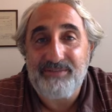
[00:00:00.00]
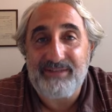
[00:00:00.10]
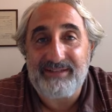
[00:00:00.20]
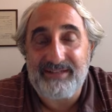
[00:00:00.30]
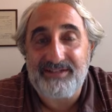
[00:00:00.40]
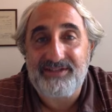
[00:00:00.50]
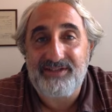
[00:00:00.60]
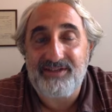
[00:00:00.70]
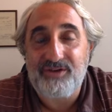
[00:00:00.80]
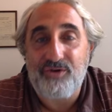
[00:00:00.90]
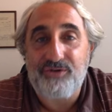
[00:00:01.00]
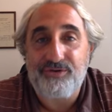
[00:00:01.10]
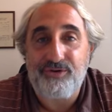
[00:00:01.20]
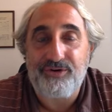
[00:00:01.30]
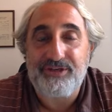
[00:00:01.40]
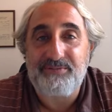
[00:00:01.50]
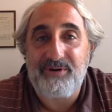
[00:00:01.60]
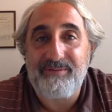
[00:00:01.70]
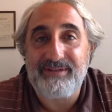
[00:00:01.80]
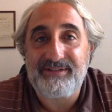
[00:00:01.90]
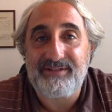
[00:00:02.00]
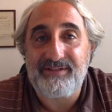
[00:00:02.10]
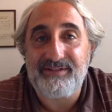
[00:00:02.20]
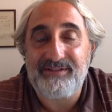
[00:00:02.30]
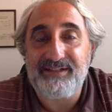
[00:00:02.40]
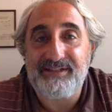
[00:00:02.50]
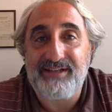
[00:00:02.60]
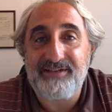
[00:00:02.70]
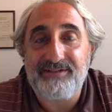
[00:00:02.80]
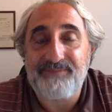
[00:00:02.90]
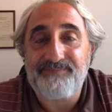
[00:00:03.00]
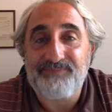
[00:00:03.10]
But let's go through her experiment in details.